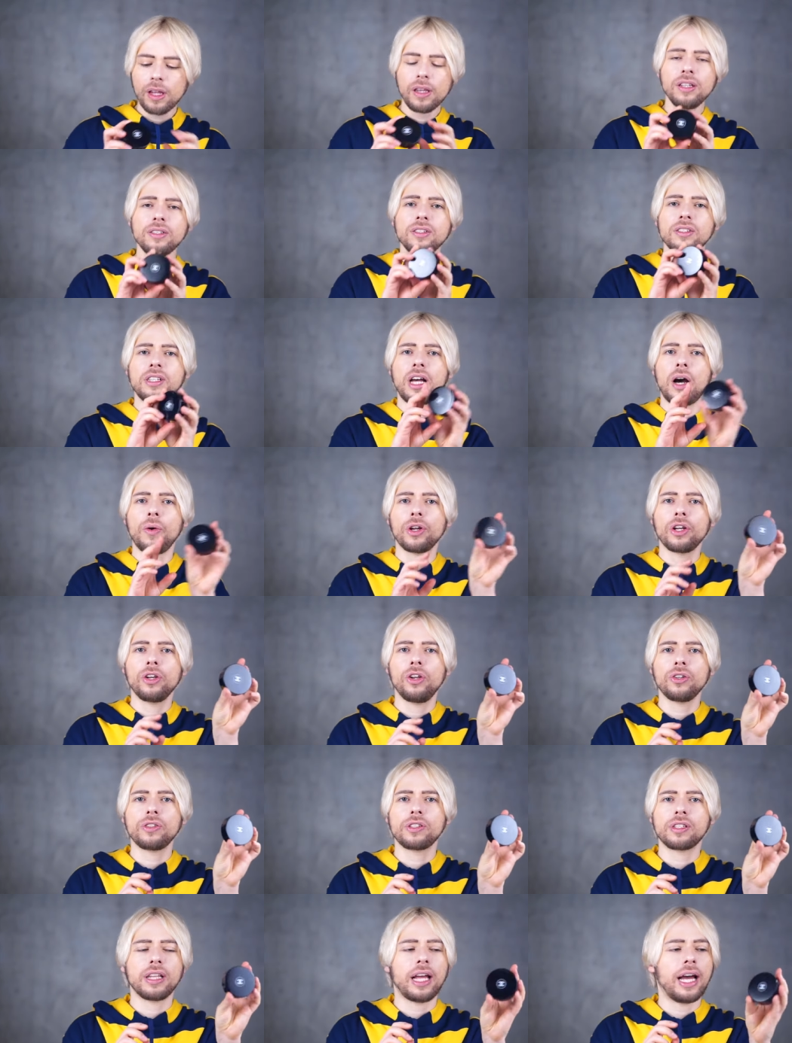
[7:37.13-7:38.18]
this is how it
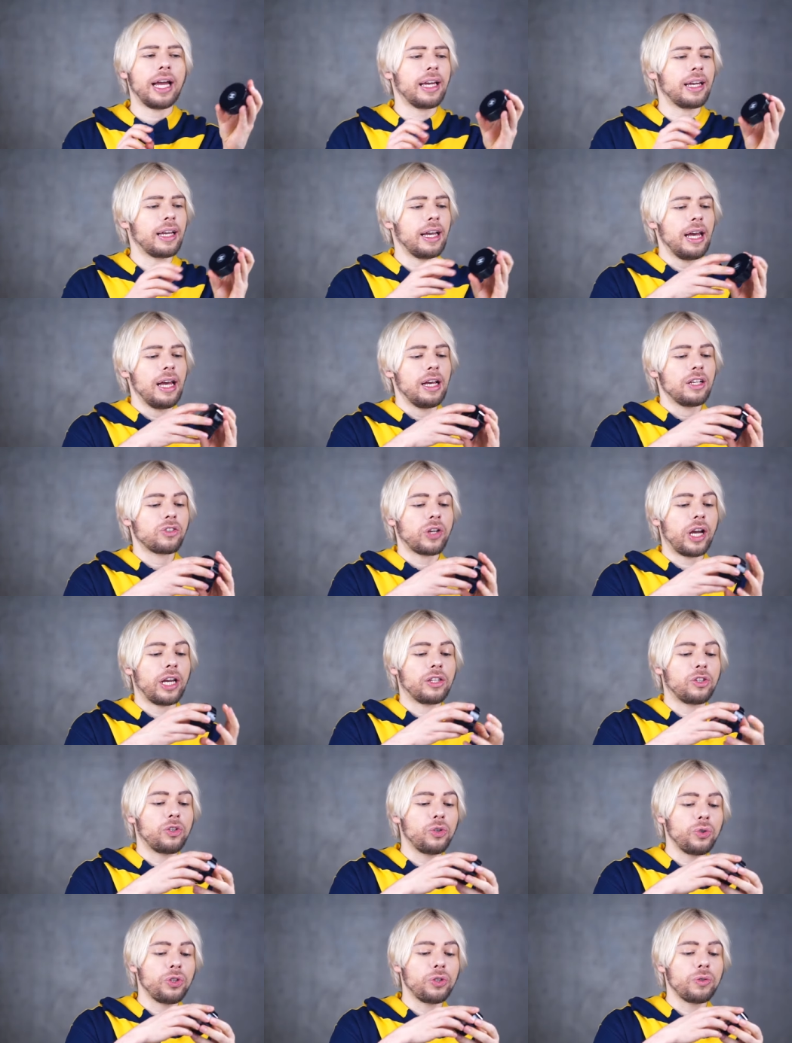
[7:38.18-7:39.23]
looks like. So I
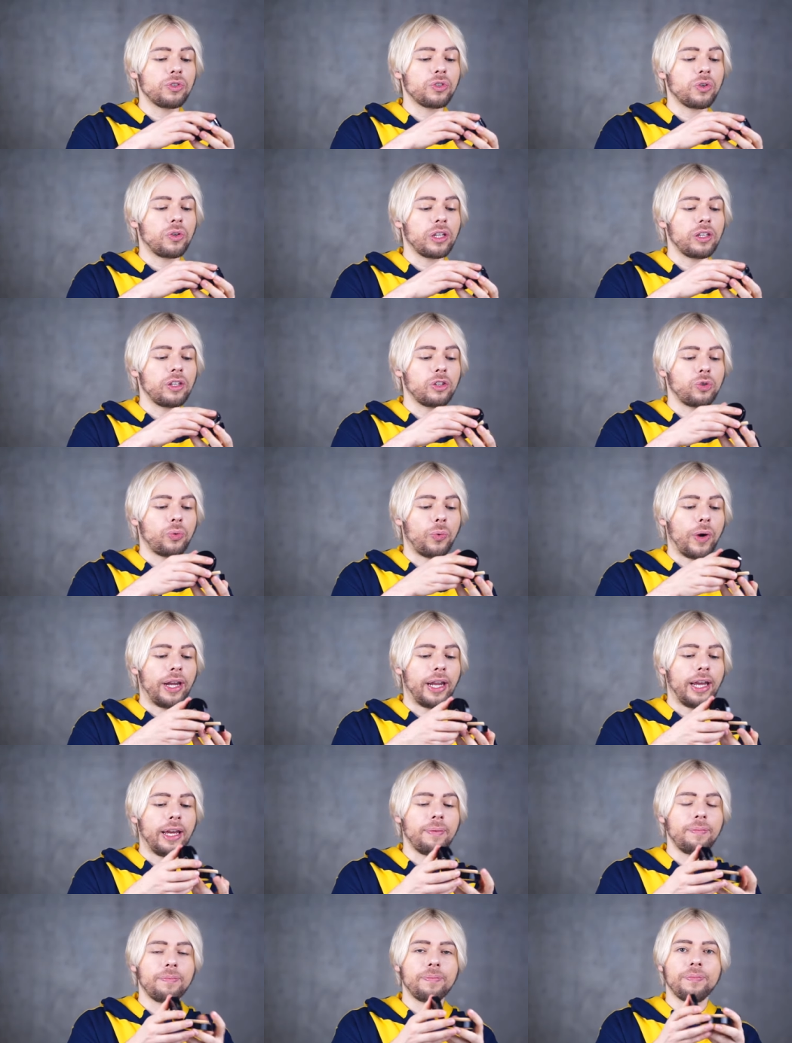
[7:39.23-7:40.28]
do use only the
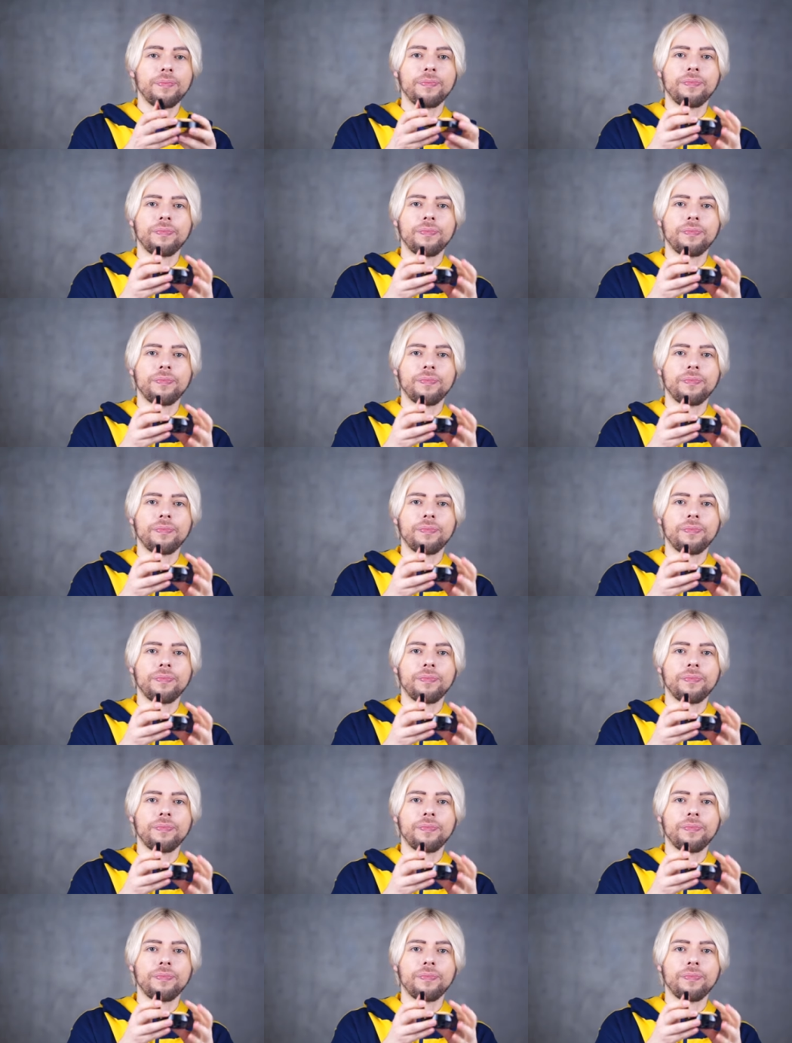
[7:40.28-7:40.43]
twenty.